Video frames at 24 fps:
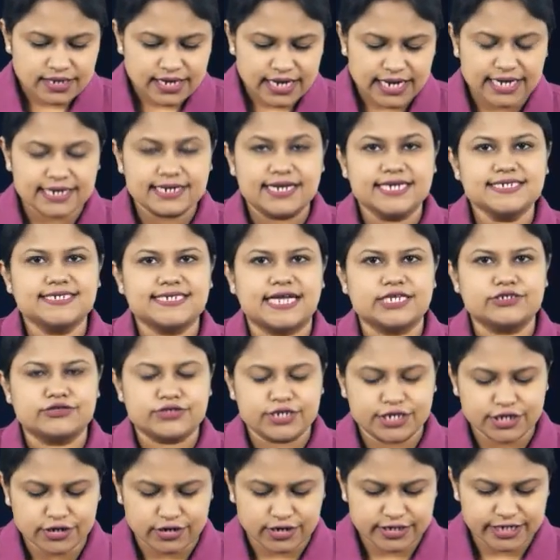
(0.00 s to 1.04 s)
Unlike
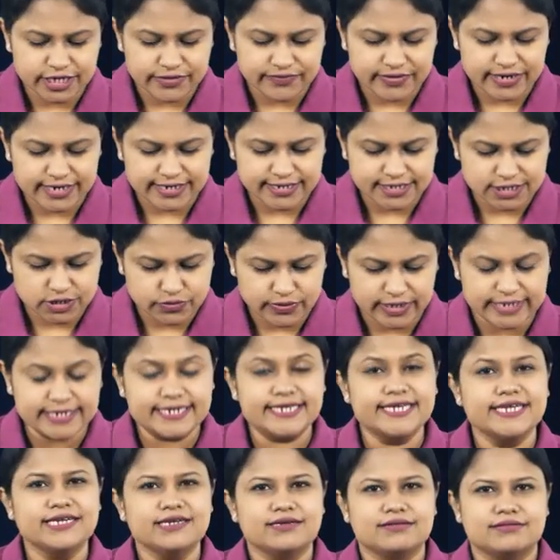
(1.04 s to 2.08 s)
statutory audit where it is
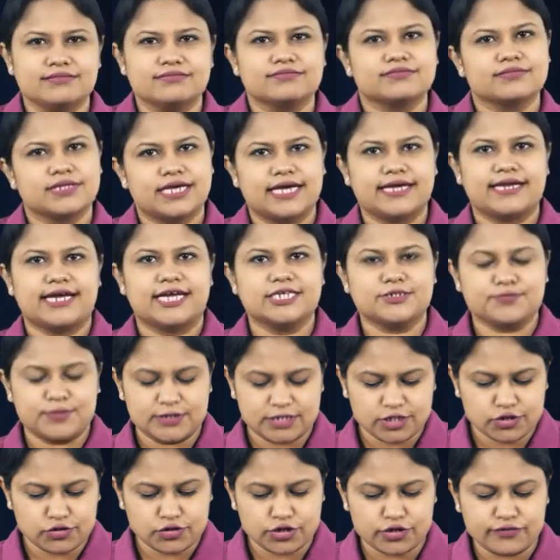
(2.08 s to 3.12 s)
20, and as per
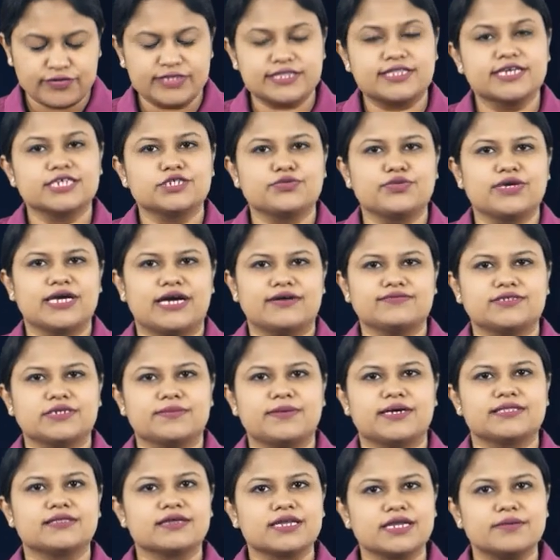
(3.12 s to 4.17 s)
the code of ethics we have some
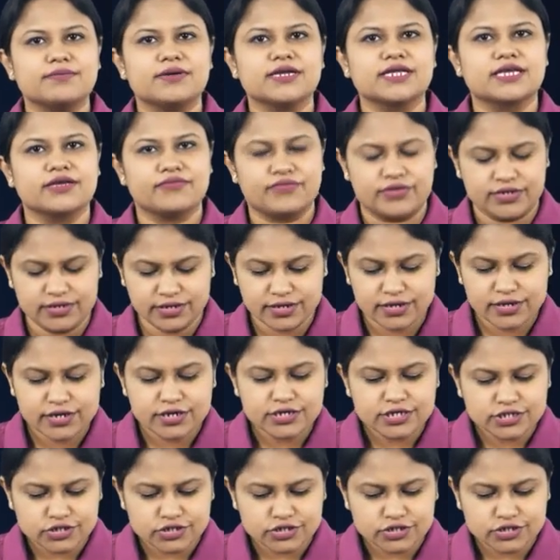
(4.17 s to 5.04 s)
other number given.